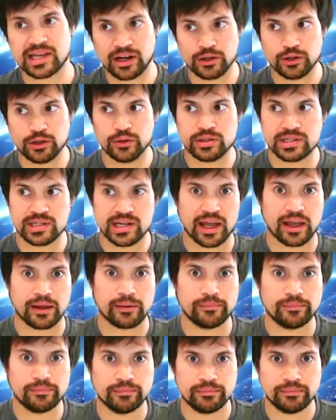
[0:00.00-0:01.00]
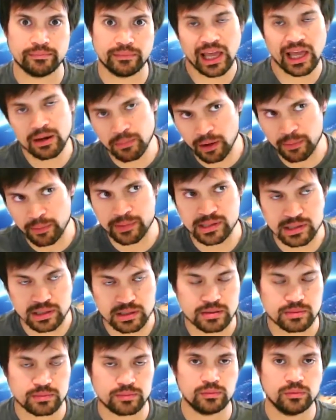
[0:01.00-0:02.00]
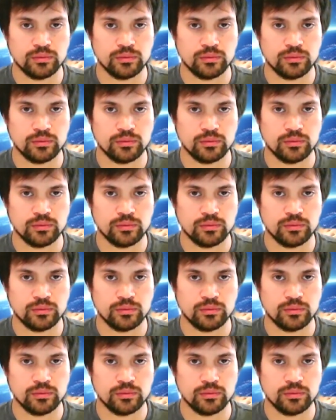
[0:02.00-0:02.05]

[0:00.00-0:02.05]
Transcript: I do today in my business?